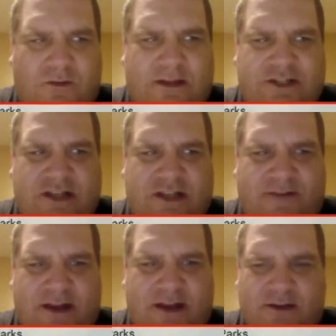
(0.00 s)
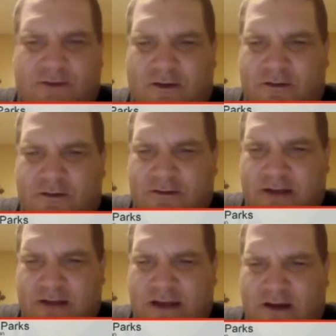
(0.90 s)
is Giovanna's role
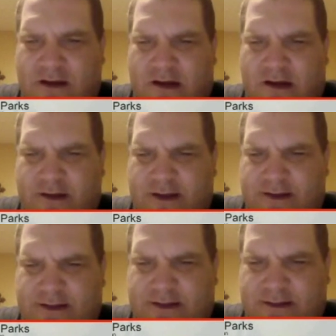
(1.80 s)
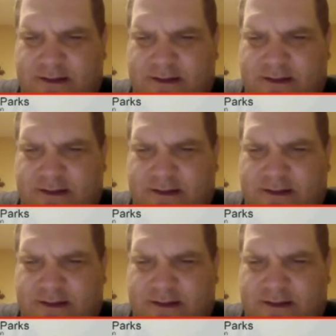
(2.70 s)
in all this?